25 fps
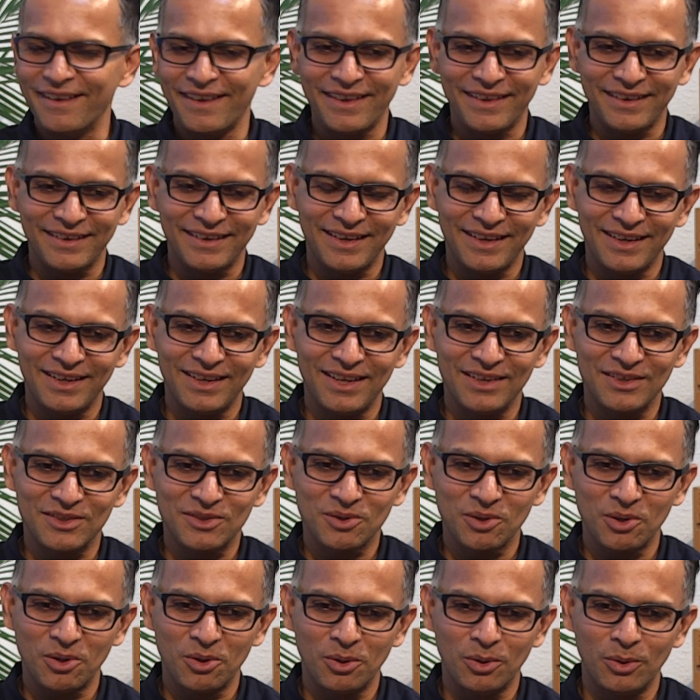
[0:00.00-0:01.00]
And
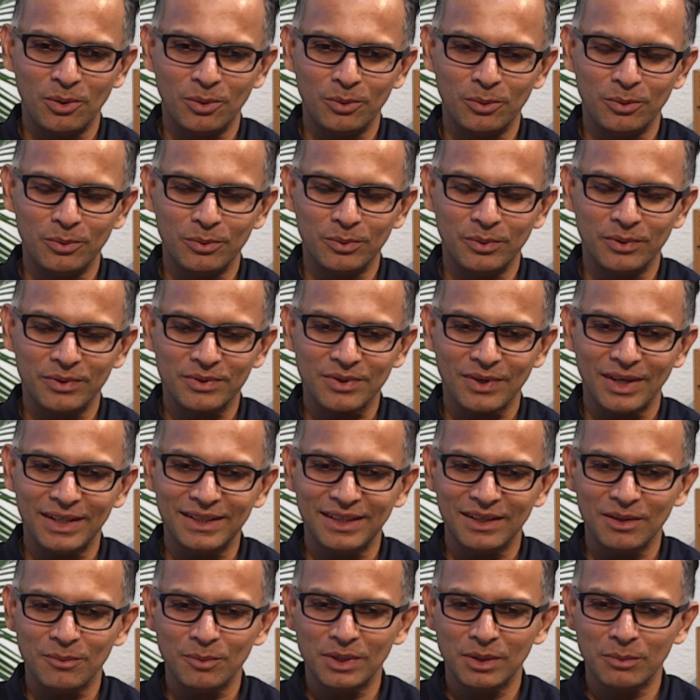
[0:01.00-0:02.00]
so I
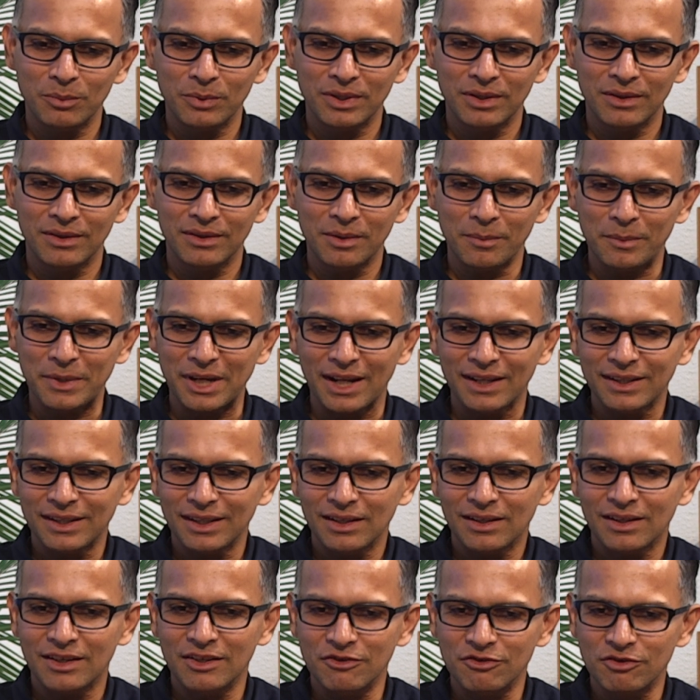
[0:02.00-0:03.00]
think I
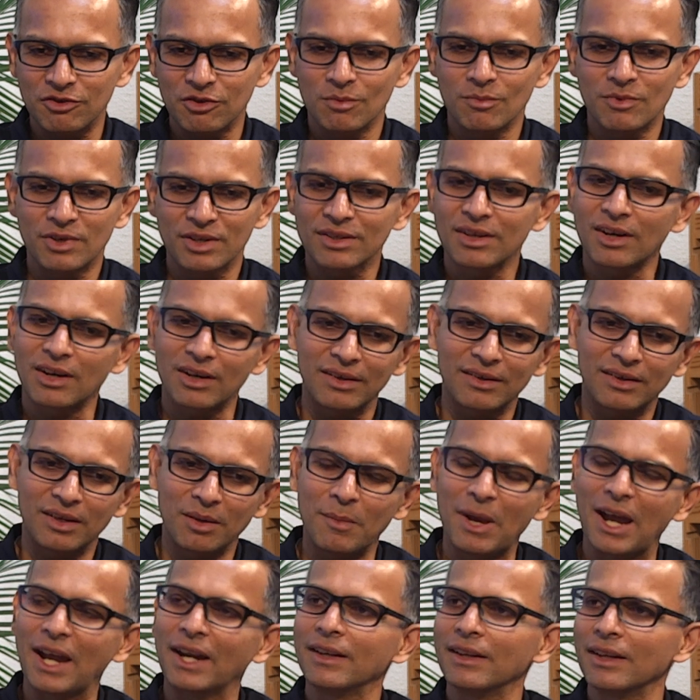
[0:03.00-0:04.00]
think consumers are
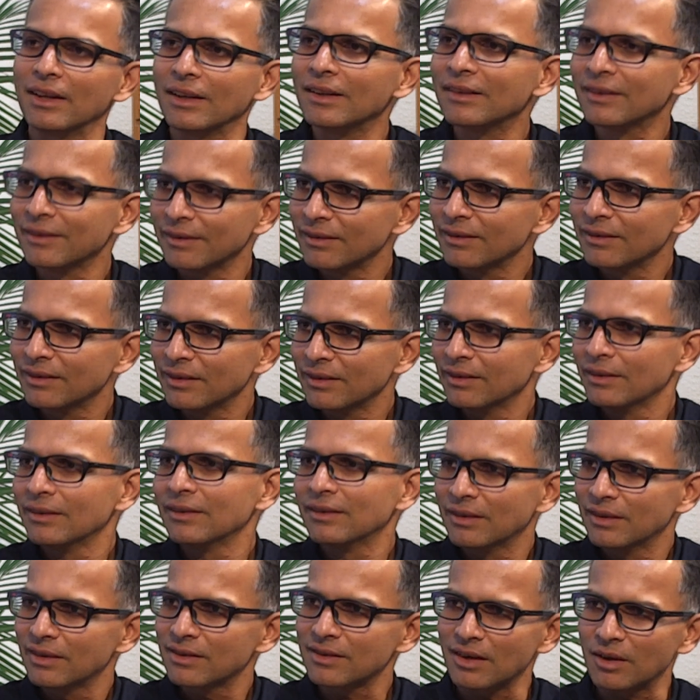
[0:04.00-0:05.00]
demanding
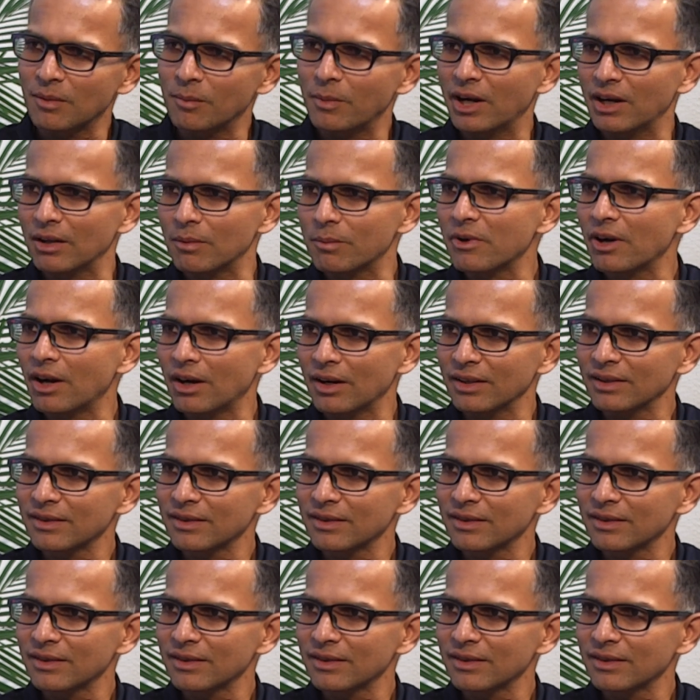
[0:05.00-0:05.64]
sort of better products.